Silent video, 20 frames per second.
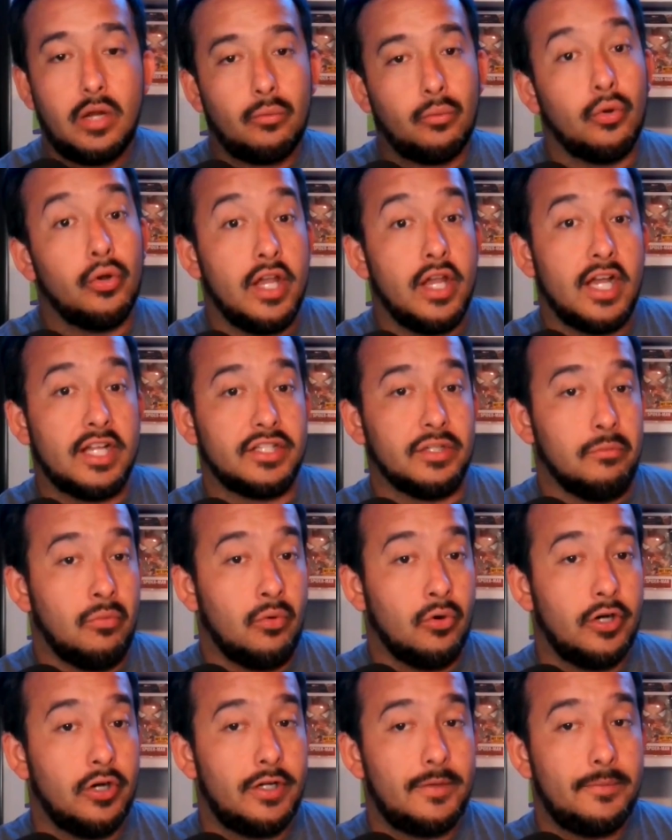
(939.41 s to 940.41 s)
Rui
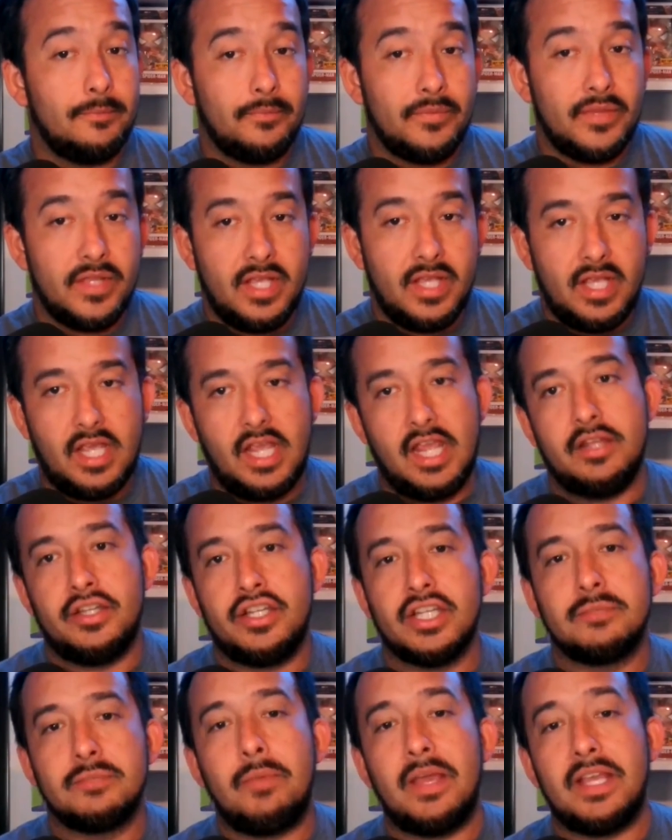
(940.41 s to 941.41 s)
Hachimura,
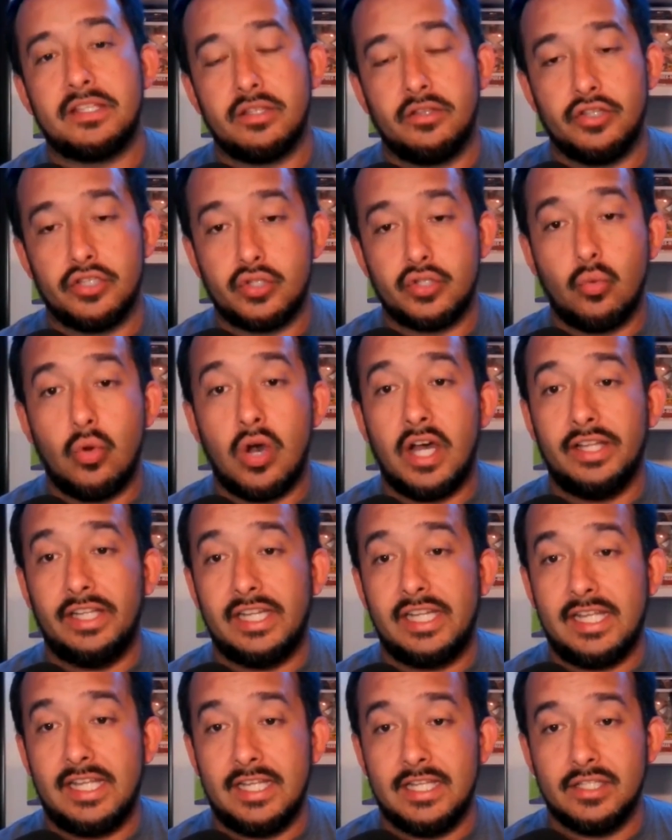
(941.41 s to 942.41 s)
just based on the squad
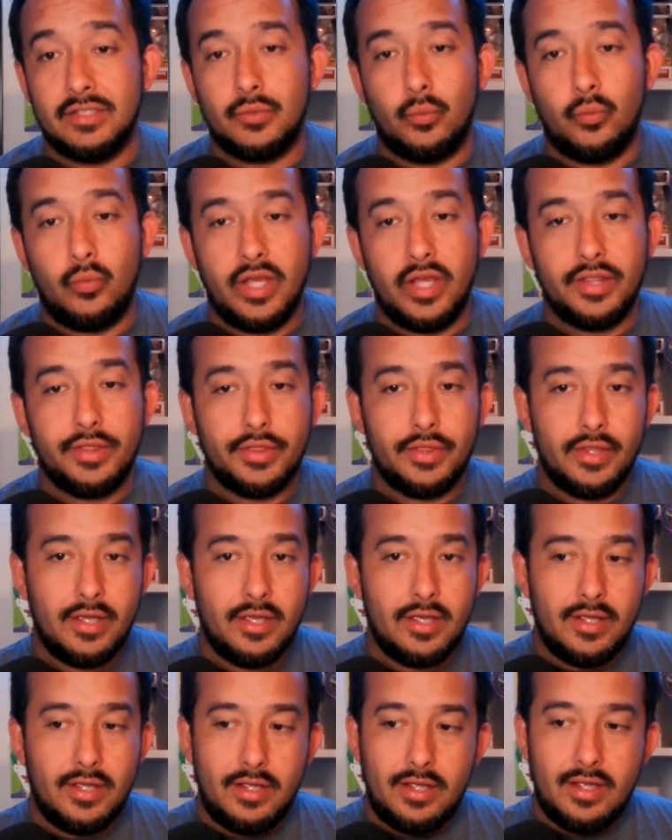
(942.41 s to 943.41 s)
that he is with.
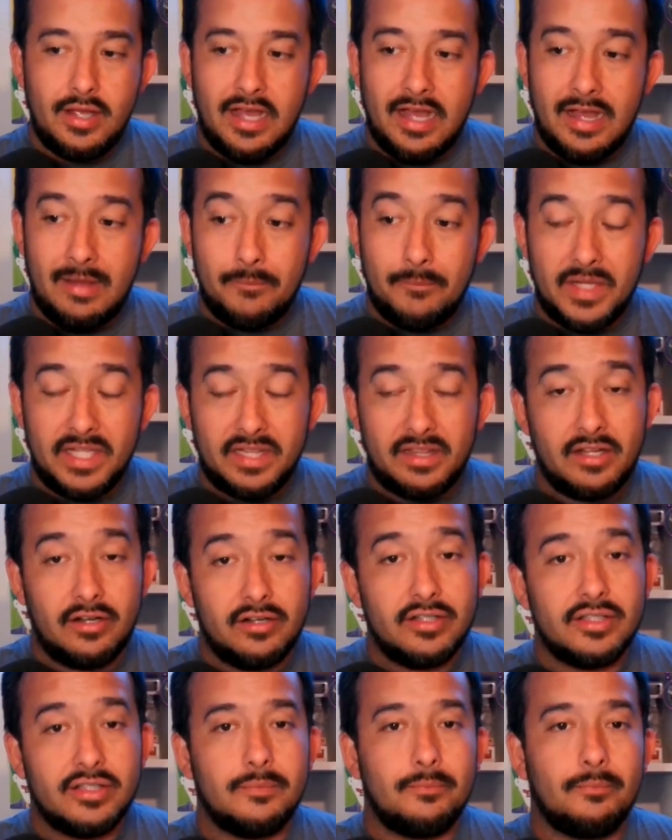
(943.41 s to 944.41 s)
But
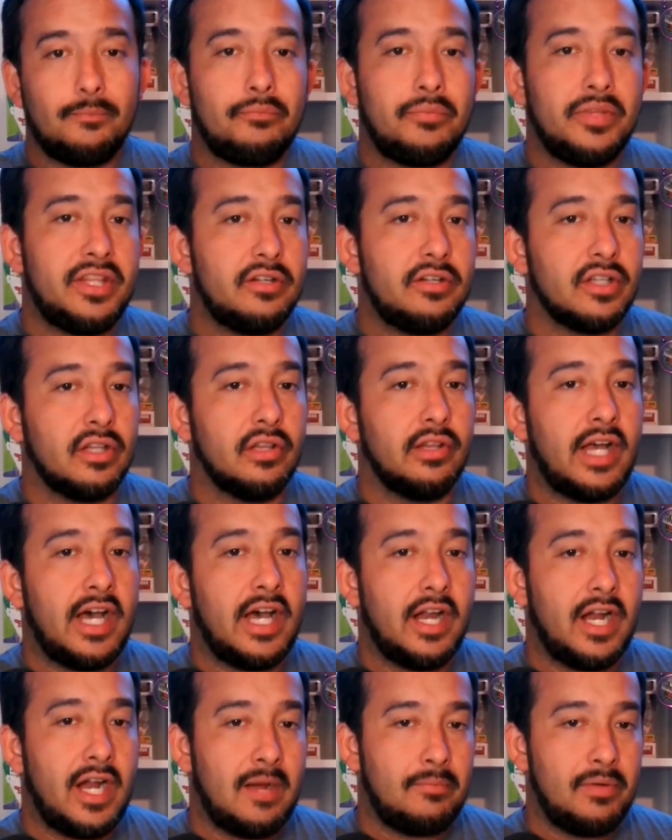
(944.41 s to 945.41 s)
there's a
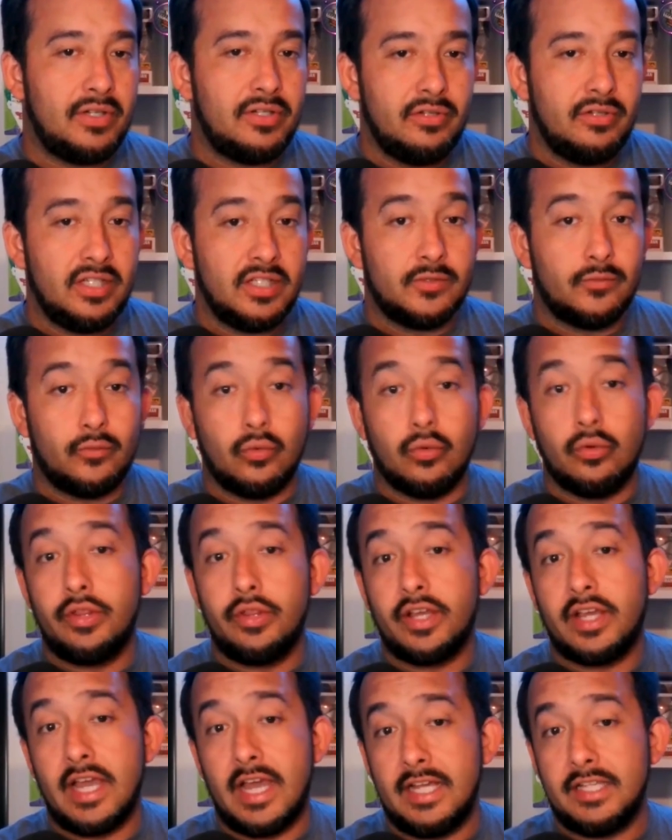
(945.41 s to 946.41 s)
lot of opportunities for
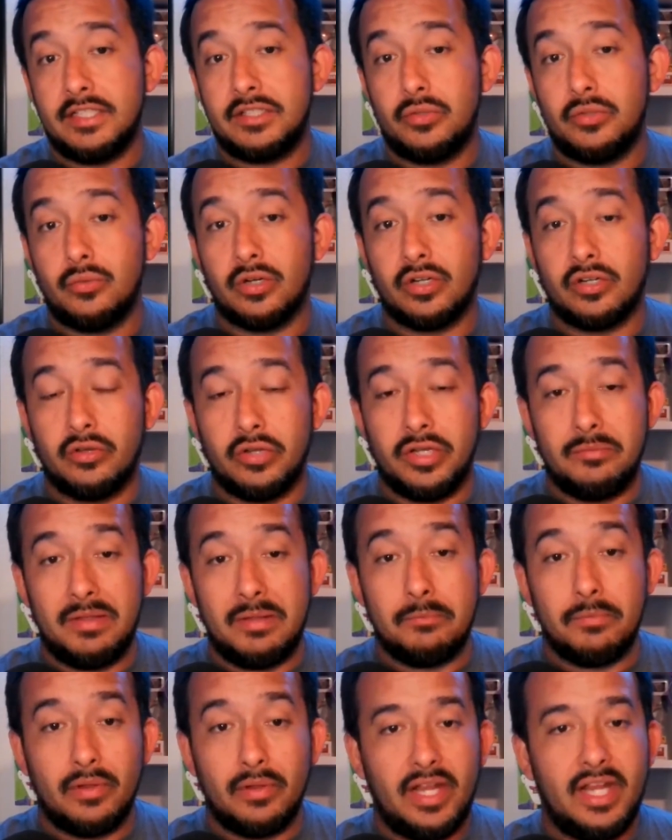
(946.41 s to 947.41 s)
the guys who are going to
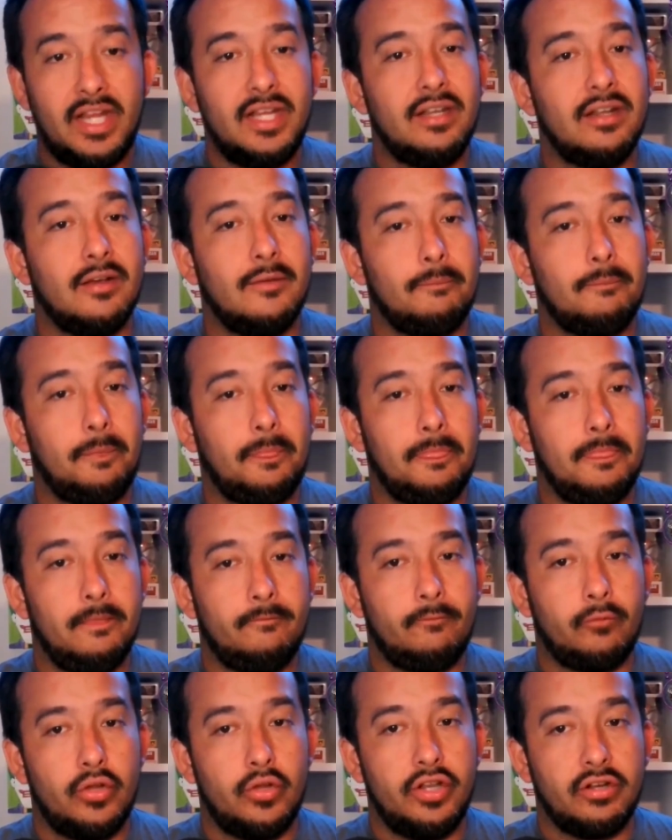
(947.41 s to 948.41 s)
be playing
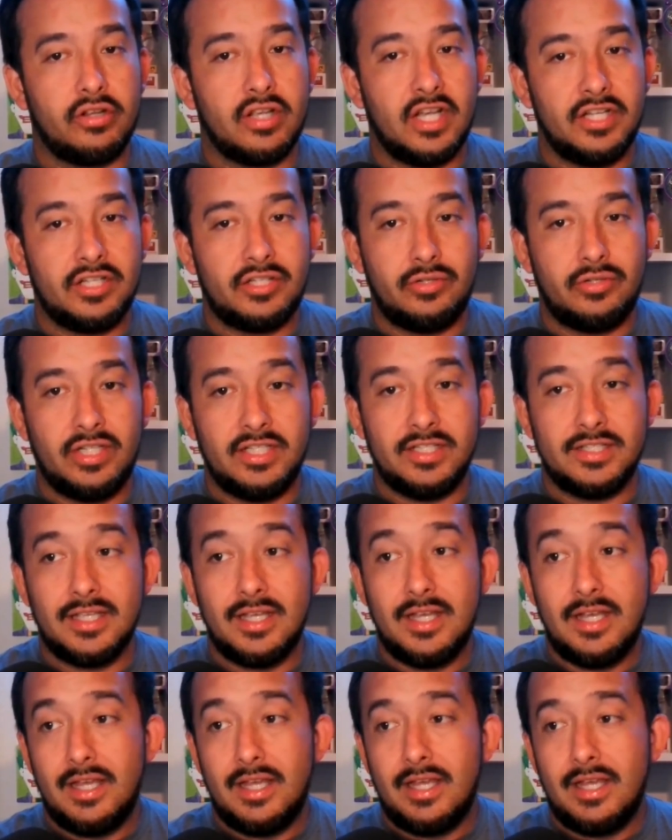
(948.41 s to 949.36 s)
for their countries.